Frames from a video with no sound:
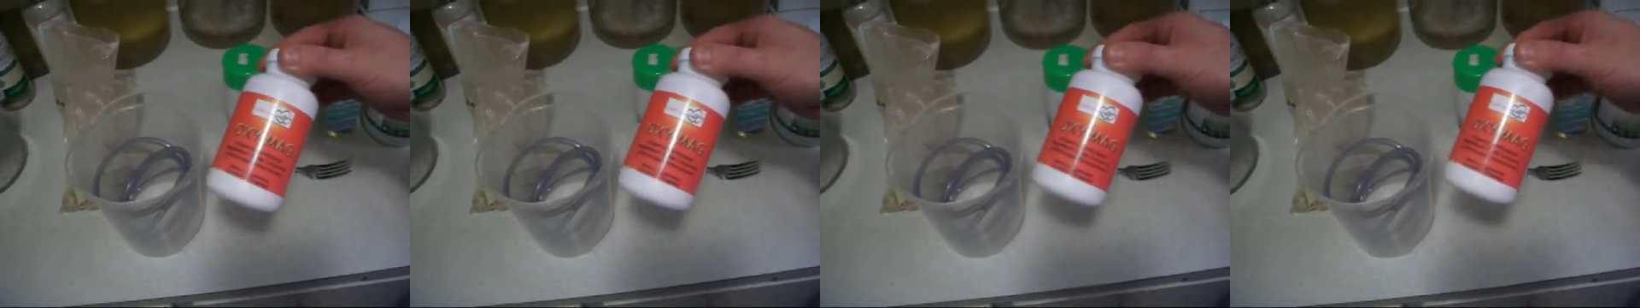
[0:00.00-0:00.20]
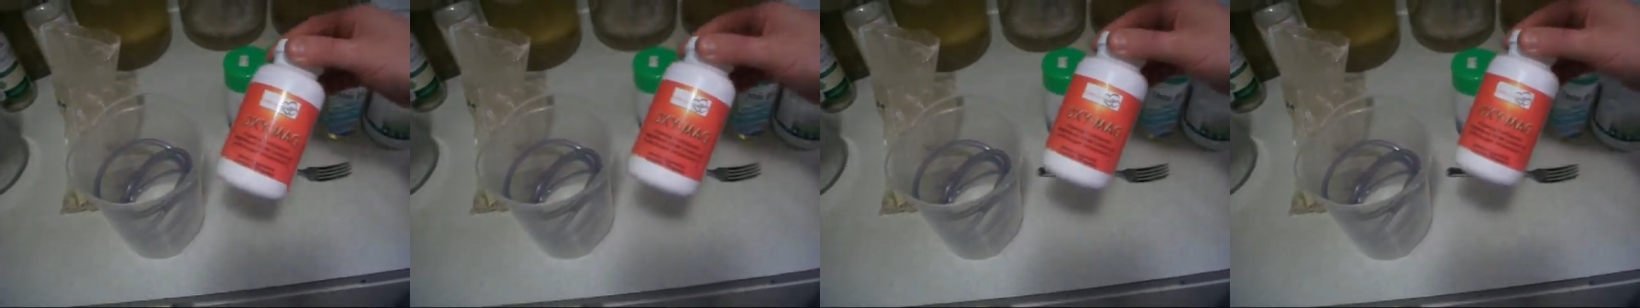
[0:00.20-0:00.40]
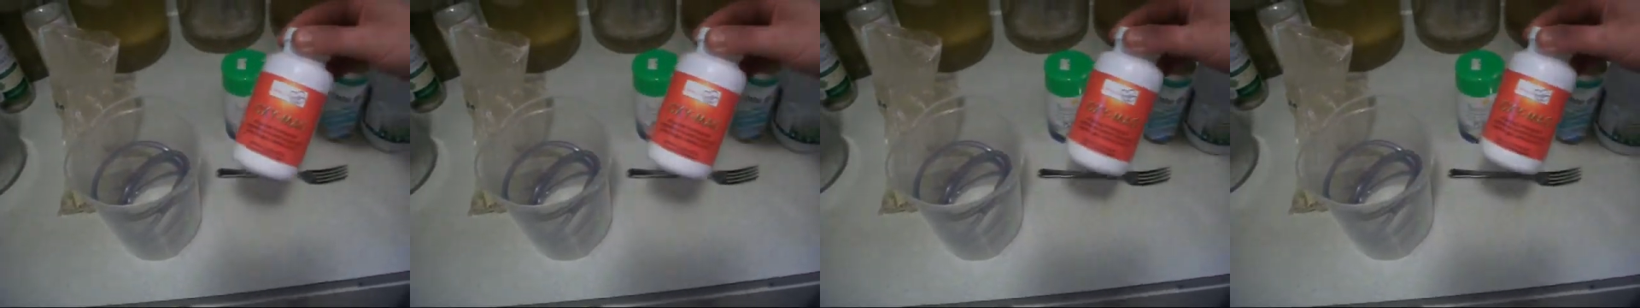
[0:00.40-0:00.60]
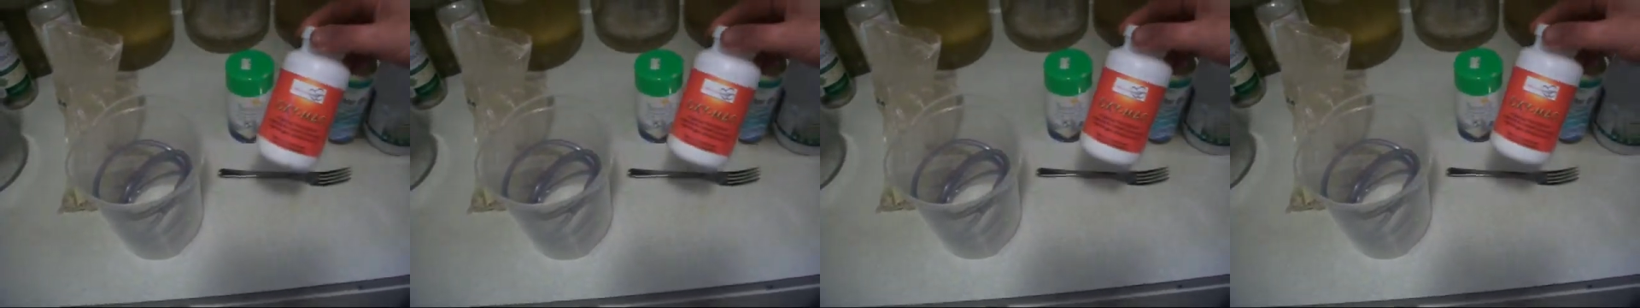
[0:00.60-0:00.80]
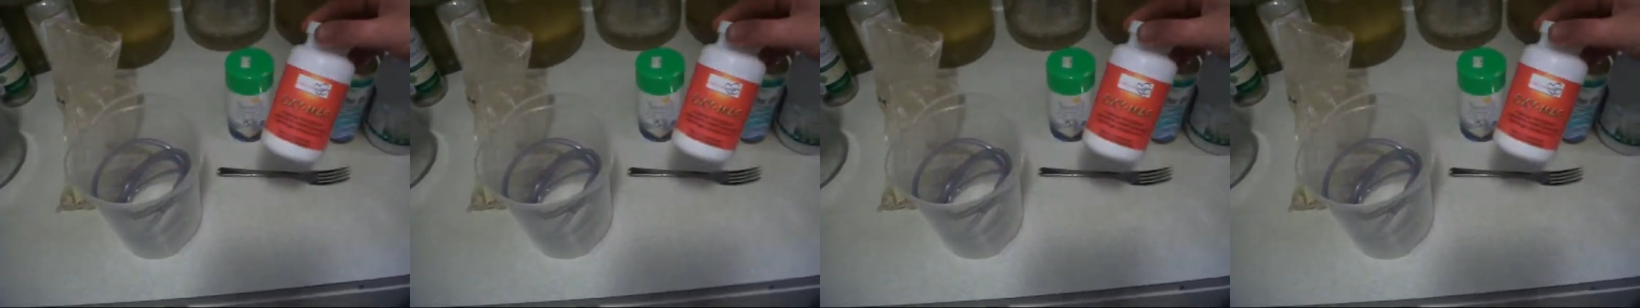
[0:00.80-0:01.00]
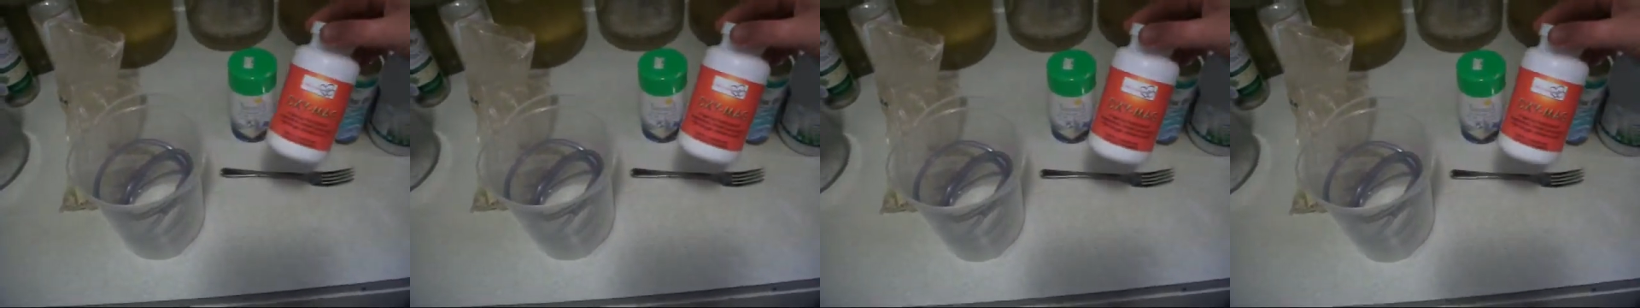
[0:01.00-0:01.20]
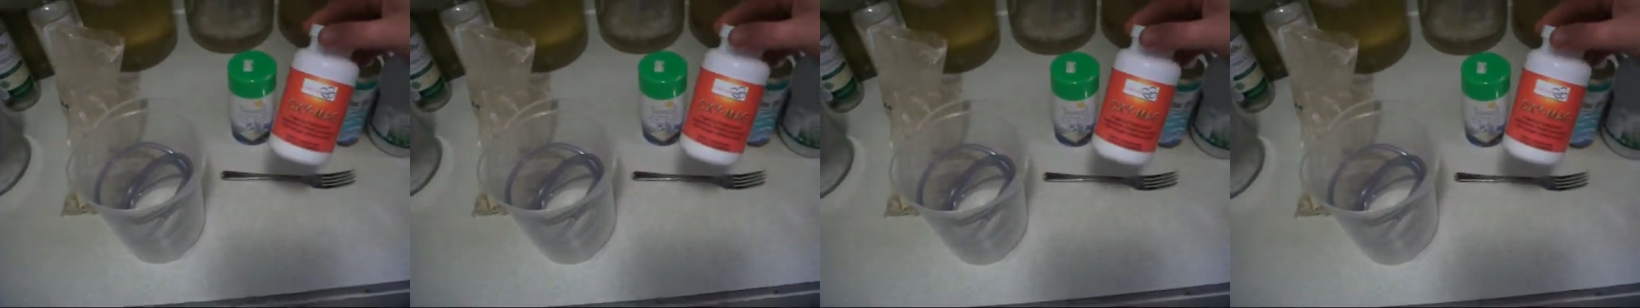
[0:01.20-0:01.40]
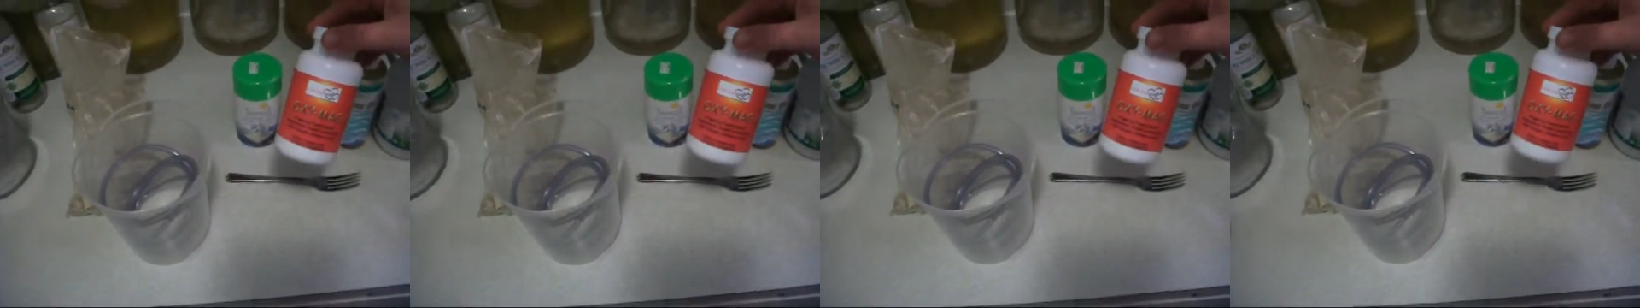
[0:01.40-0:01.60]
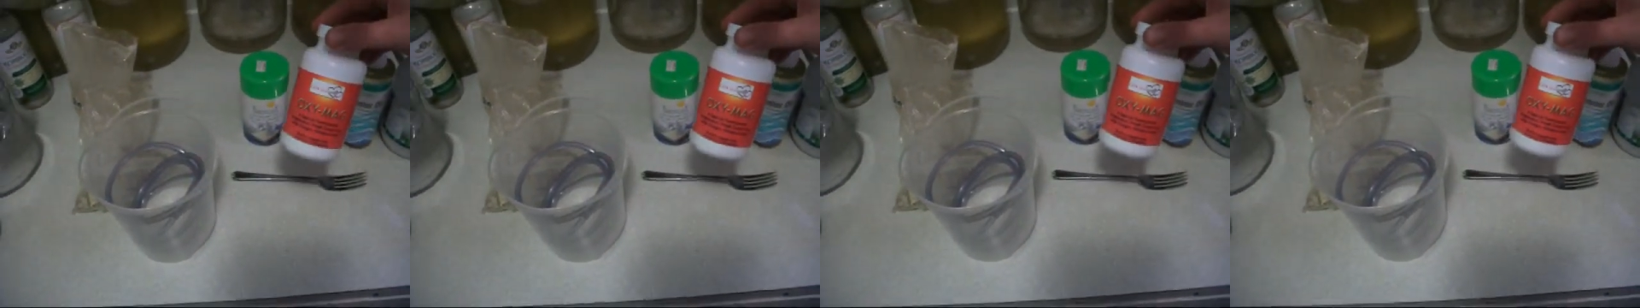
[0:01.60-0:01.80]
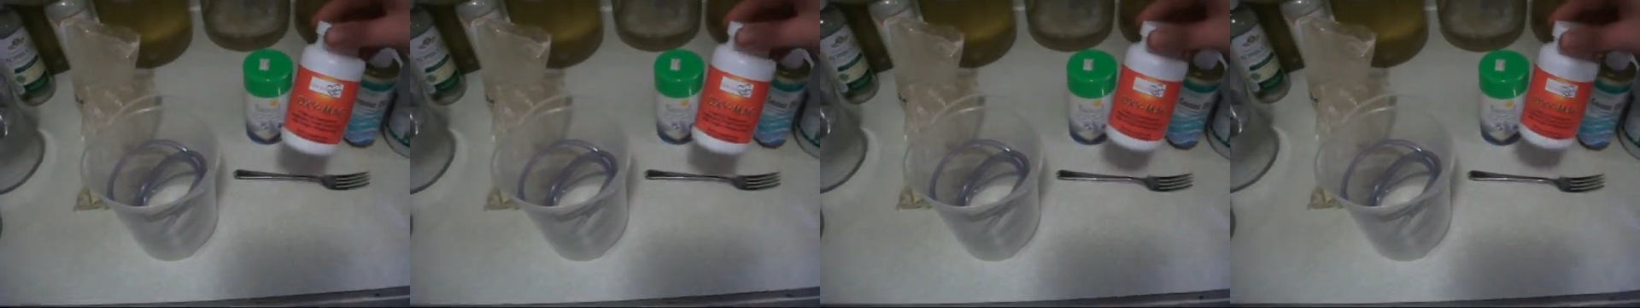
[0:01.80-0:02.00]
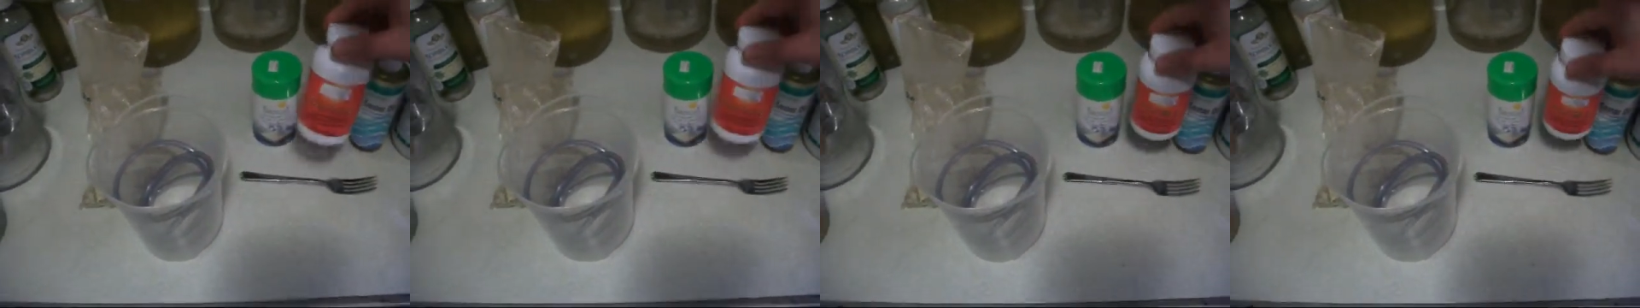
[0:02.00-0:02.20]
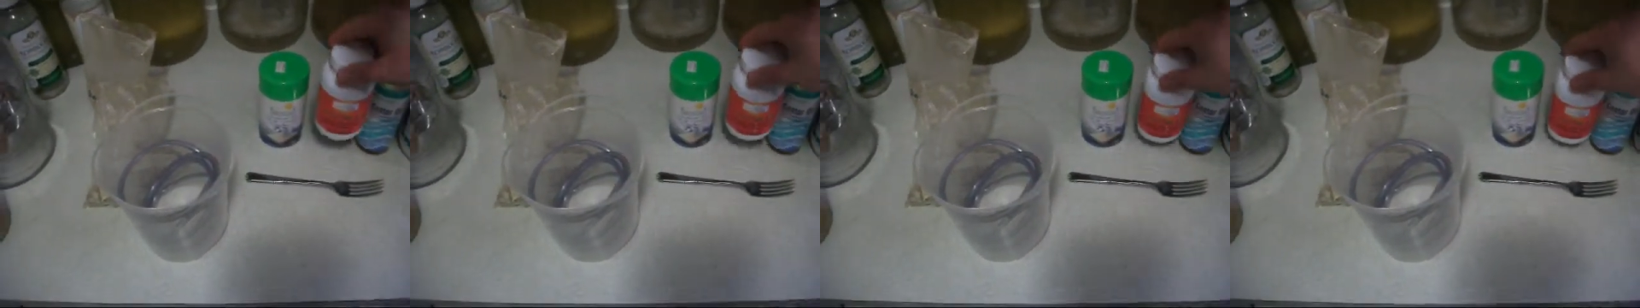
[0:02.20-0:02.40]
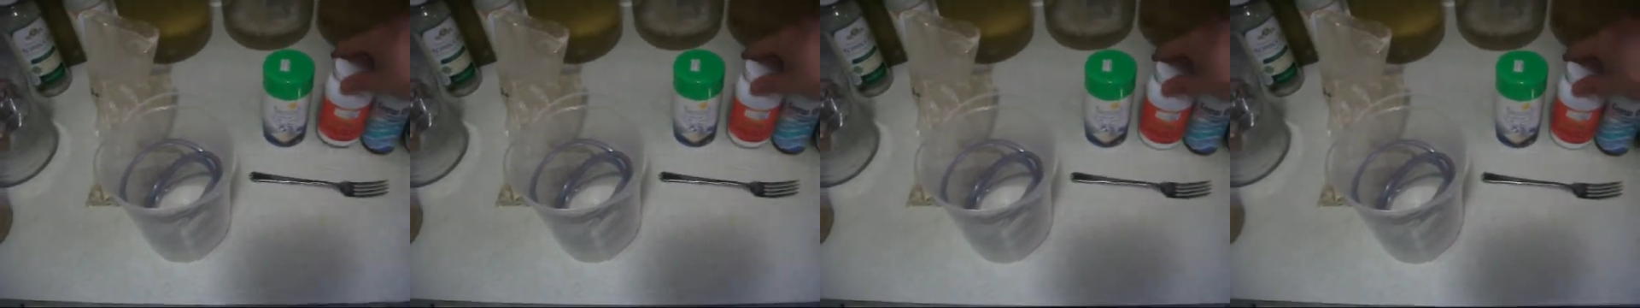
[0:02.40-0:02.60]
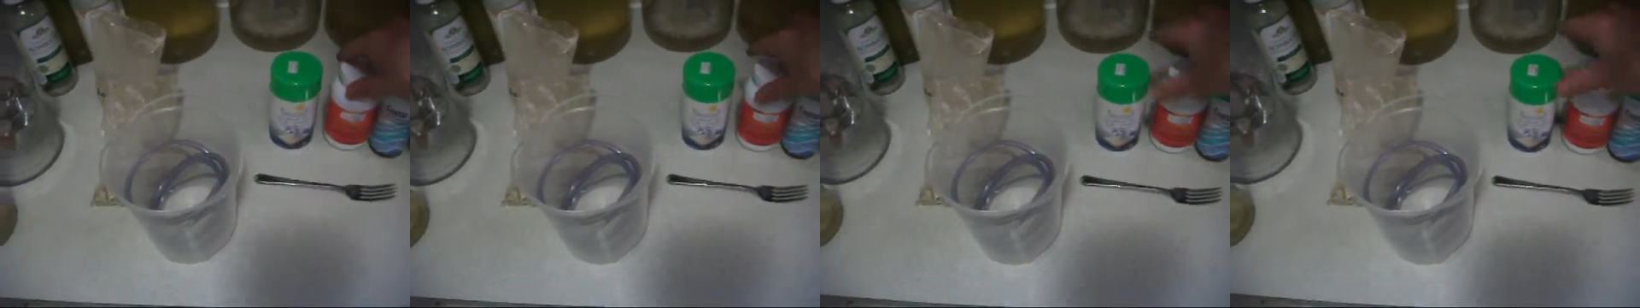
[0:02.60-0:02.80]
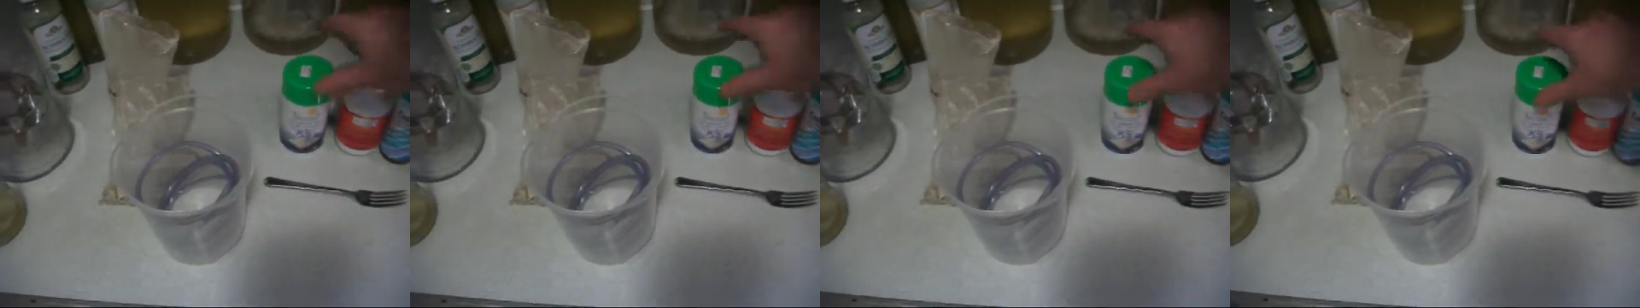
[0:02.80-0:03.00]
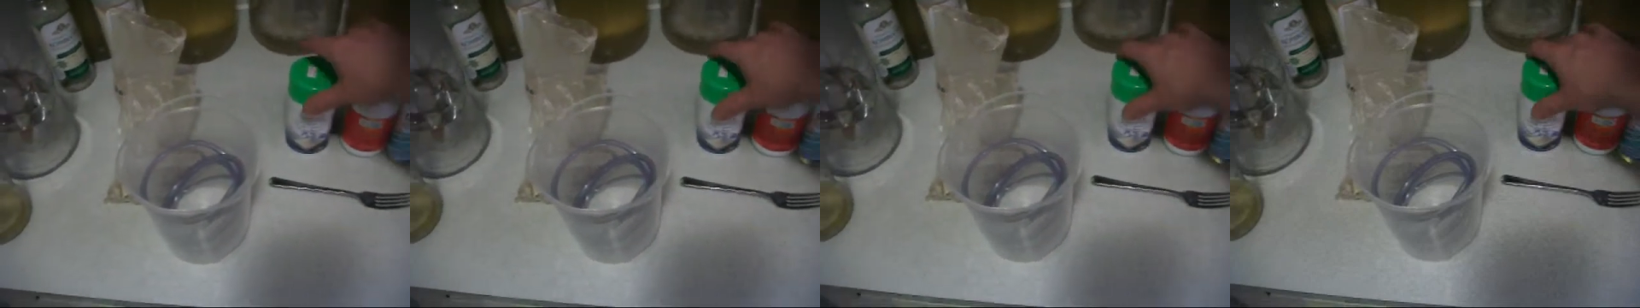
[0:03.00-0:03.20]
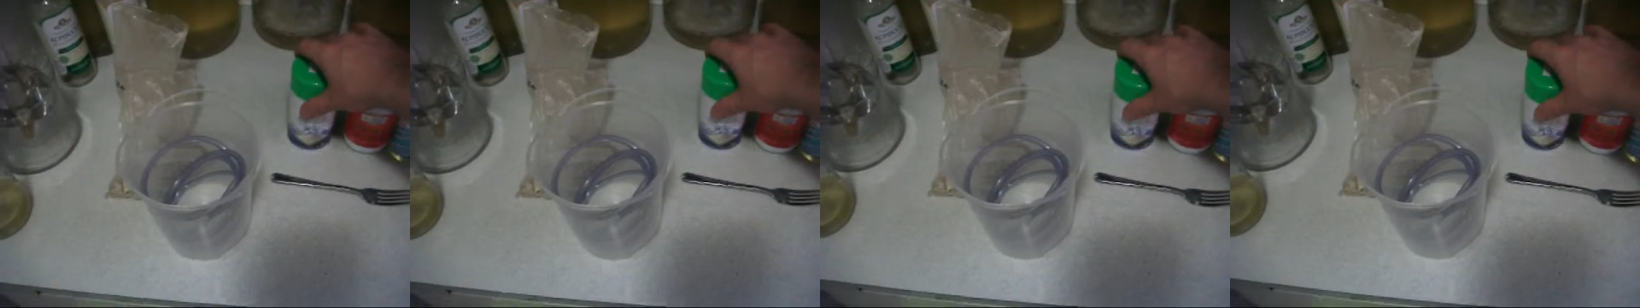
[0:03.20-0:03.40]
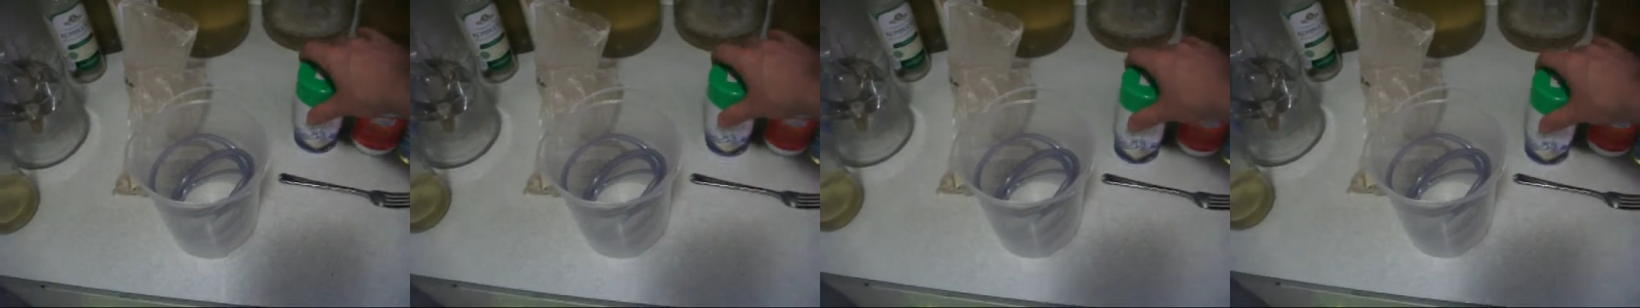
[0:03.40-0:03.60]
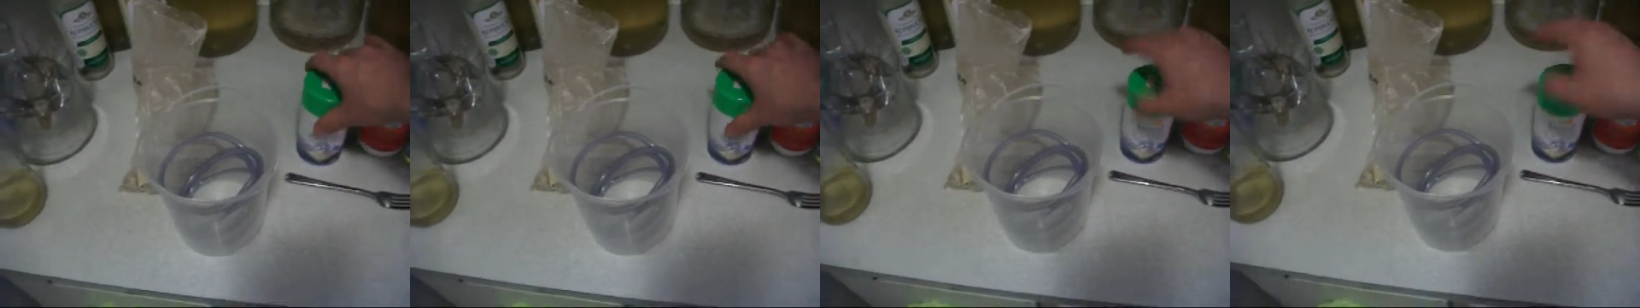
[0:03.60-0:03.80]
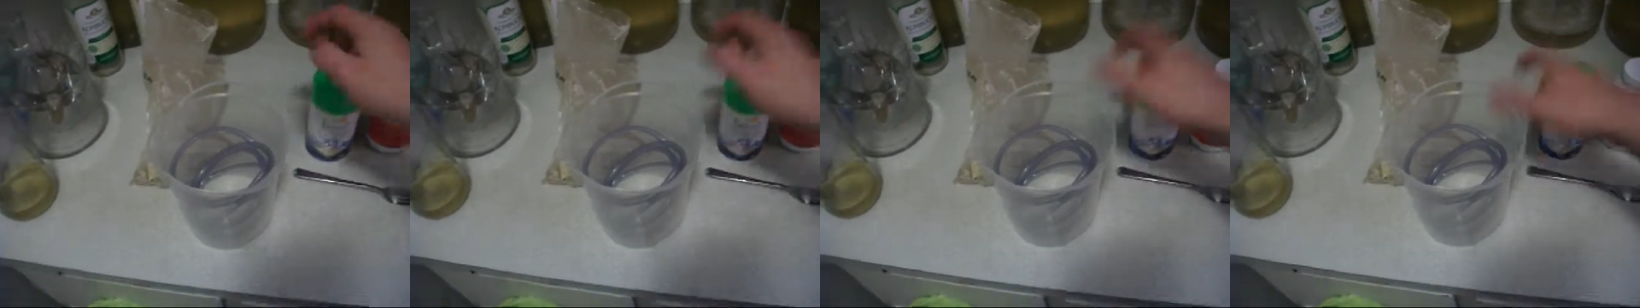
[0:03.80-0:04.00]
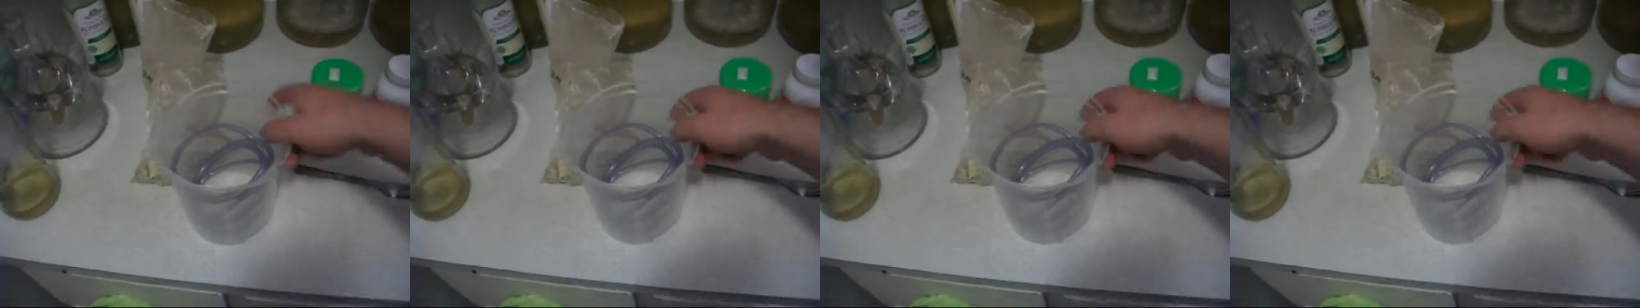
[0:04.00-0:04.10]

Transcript: No face is visible, so there are no lips to read.